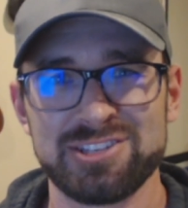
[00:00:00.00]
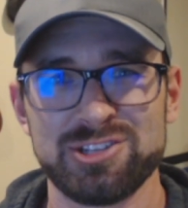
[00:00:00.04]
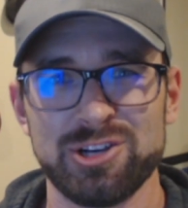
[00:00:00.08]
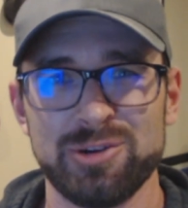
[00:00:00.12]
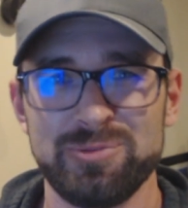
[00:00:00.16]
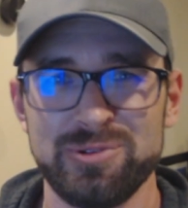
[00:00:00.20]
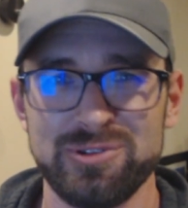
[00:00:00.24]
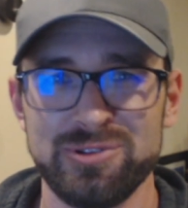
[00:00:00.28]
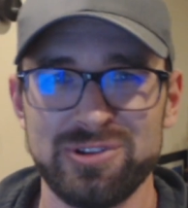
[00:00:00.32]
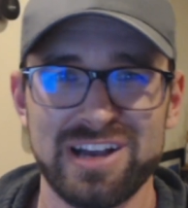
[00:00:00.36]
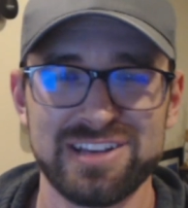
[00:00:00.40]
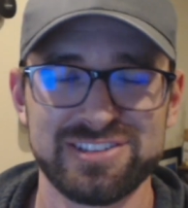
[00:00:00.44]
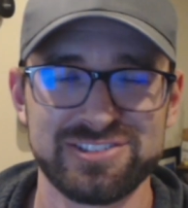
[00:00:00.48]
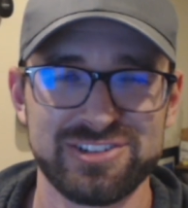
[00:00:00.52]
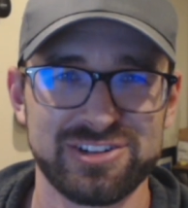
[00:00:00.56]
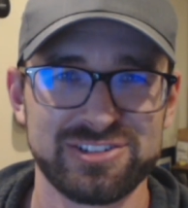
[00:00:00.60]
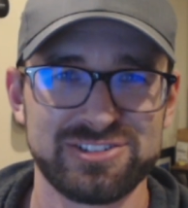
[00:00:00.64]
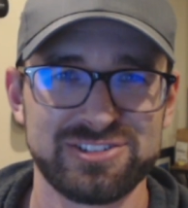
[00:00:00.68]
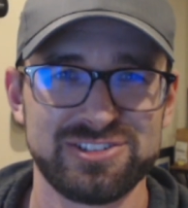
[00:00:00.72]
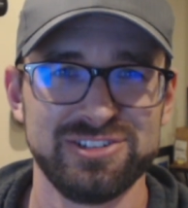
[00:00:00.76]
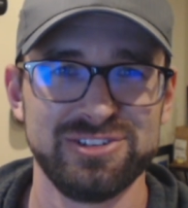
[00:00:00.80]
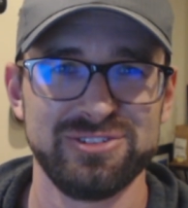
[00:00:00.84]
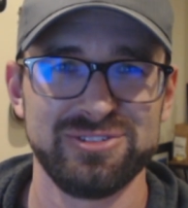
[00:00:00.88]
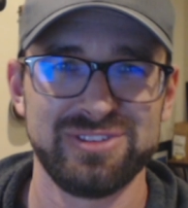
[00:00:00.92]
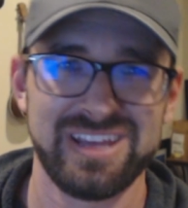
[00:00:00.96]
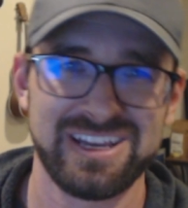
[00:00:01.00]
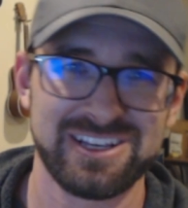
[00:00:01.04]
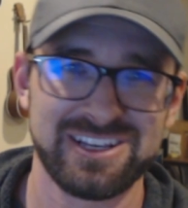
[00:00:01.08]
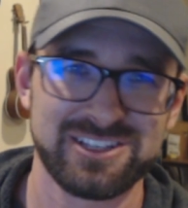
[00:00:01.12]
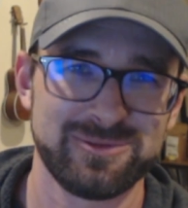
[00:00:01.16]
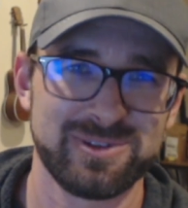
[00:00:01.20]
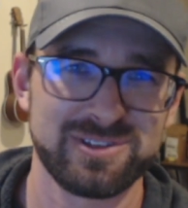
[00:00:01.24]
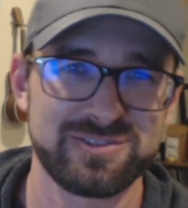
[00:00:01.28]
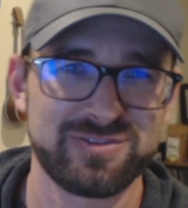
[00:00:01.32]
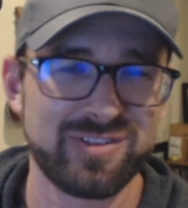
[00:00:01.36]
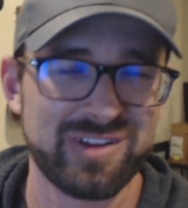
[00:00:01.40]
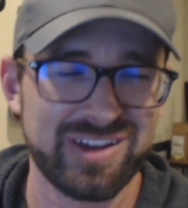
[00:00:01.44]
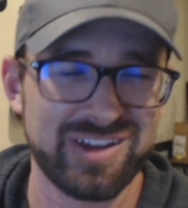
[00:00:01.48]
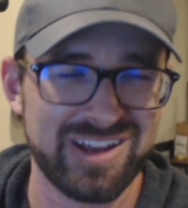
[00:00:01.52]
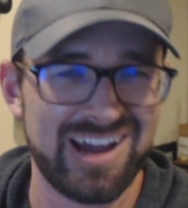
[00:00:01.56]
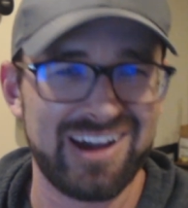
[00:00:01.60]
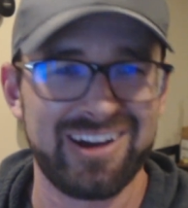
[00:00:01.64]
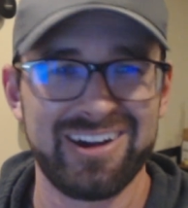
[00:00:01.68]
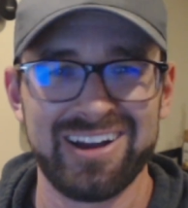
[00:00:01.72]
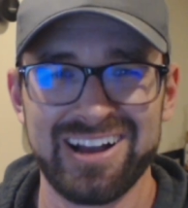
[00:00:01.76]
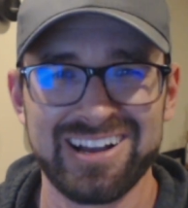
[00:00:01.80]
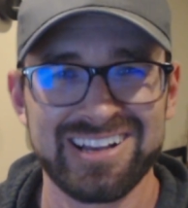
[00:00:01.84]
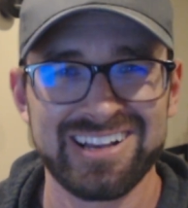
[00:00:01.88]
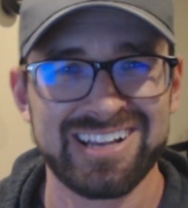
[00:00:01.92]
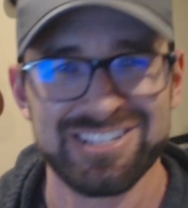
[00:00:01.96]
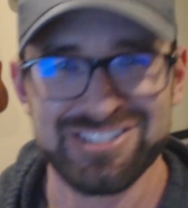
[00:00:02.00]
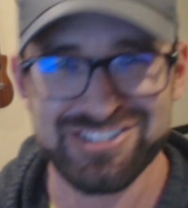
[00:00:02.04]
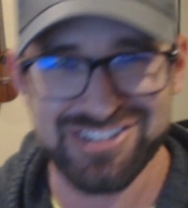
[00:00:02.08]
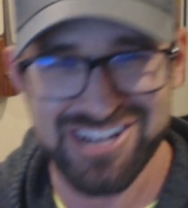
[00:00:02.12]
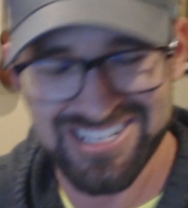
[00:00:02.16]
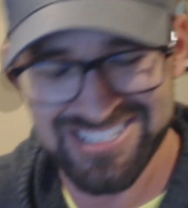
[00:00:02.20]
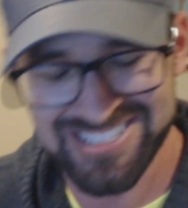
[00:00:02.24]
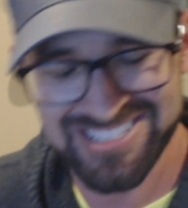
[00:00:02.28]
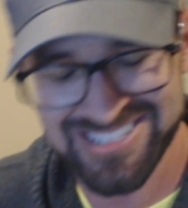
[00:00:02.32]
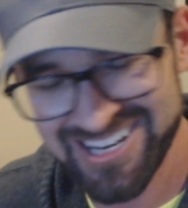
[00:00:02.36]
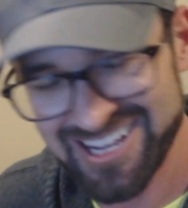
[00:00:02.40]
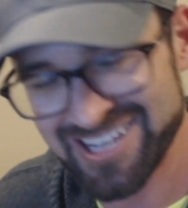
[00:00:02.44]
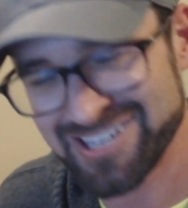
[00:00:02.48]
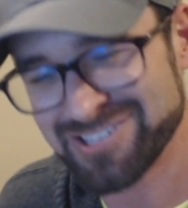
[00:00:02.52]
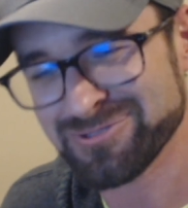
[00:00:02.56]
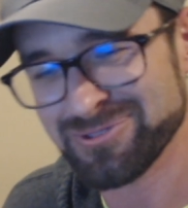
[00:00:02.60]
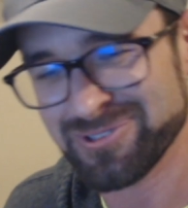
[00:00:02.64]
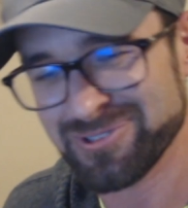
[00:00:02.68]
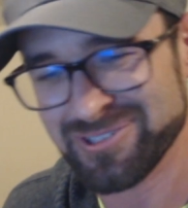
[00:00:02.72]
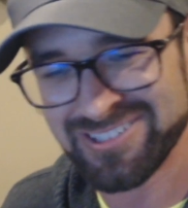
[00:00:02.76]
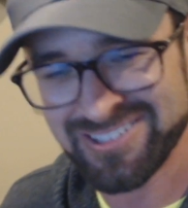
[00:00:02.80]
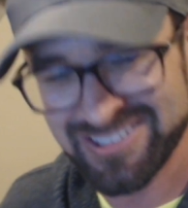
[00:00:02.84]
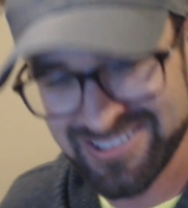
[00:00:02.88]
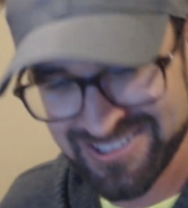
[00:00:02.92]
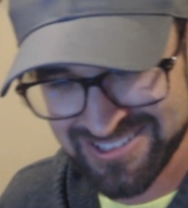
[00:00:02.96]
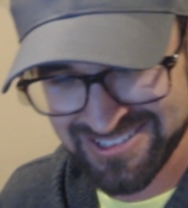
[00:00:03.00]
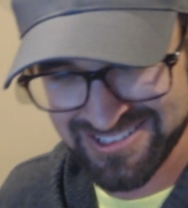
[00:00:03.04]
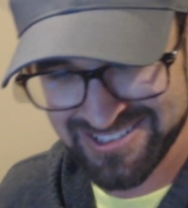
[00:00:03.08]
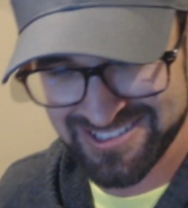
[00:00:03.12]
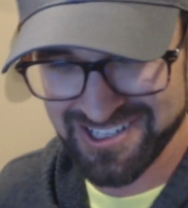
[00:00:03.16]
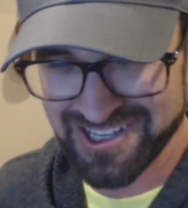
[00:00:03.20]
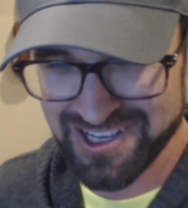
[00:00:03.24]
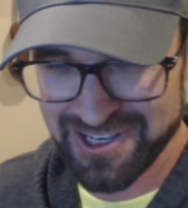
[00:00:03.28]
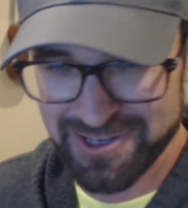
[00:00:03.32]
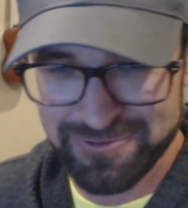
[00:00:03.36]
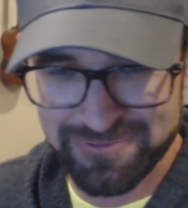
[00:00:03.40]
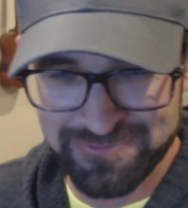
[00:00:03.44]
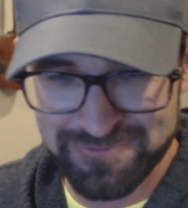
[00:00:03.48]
Hope you guys are too. Thanks so much for hanging out. I'll catch you guys in the next one. See ya.